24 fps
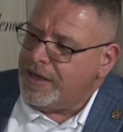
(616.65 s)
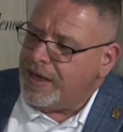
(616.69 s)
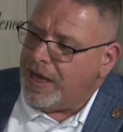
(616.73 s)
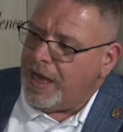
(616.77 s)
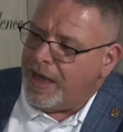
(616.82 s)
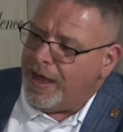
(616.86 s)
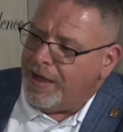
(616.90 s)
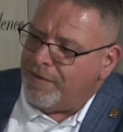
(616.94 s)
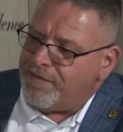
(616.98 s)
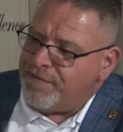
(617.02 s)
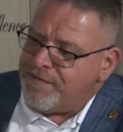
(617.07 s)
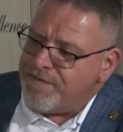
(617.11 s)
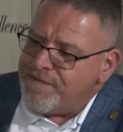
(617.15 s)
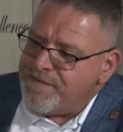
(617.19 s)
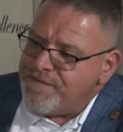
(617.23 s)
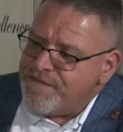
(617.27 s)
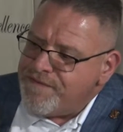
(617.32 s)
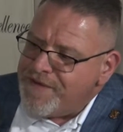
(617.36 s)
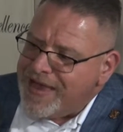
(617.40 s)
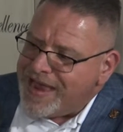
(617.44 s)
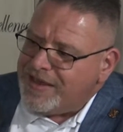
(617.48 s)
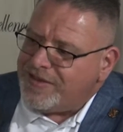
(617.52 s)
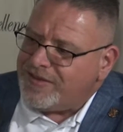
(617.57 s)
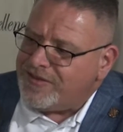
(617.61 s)
uh,
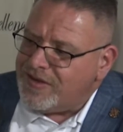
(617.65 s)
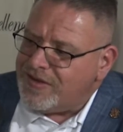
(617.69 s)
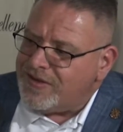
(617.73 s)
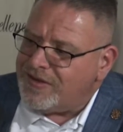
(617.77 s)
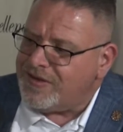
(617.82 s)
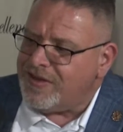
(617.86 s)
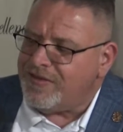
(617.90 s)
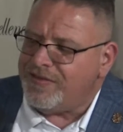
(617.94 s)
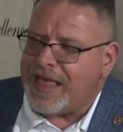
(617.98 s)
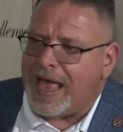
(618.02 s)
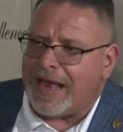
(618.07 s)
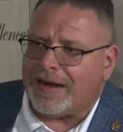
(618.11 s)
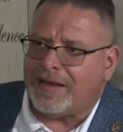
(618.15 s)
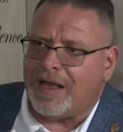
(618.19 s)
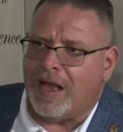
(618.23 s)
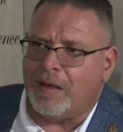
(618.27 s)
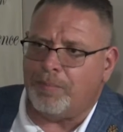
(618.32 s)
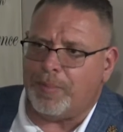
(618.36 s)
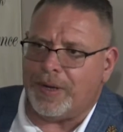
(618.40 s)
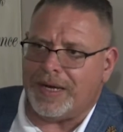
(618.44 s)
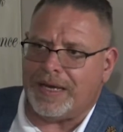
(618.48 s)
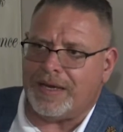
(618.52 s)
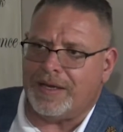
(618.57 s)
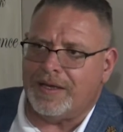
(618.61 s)
faces in that
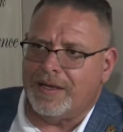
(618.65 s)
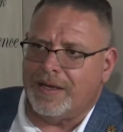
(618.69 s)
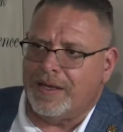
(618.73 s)
company.